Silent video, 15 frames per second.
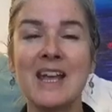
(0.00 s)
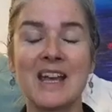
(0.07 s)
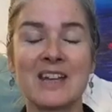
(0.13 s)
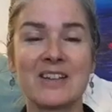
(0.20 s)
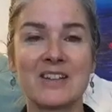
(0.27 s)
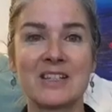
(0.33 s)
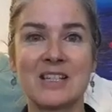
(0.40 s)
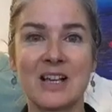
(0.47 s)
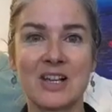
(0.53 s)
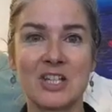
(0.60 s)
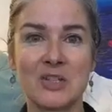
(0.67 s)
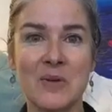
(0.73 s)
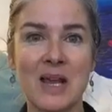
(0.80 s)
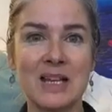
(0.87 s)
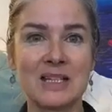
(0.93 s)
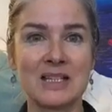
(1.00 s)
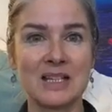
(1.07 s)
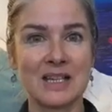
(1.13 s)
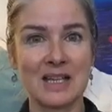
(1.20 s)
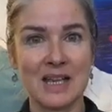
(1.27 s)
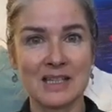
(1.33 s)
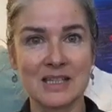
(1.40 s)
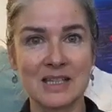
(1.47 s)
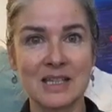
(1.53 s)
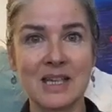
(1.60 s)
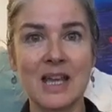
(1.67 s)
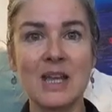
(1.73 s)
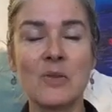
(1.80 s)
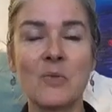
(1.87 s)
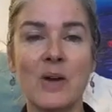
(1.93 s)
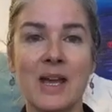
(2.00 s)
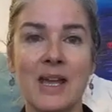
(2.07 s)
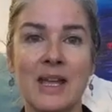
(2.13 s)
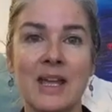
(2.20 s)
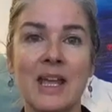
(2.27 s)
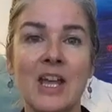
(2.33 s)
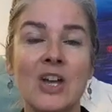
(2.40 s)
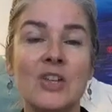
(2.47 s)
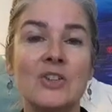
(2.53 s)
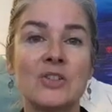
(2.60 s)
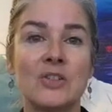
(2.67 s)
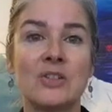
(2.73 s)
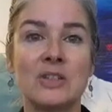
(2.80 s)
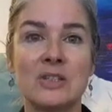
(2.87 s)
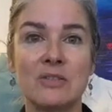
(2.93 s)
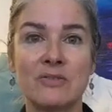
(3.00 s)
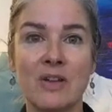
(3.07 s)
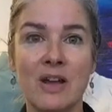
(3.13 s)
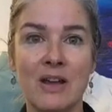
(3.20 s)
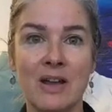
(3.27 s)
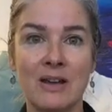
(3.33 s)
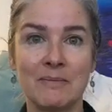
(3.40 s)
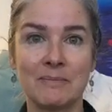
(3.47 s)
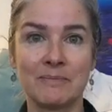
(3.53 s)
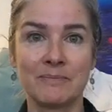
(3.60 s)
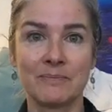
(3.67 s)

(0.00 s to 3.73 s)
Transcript: and our sexuality as a gateway to the divine.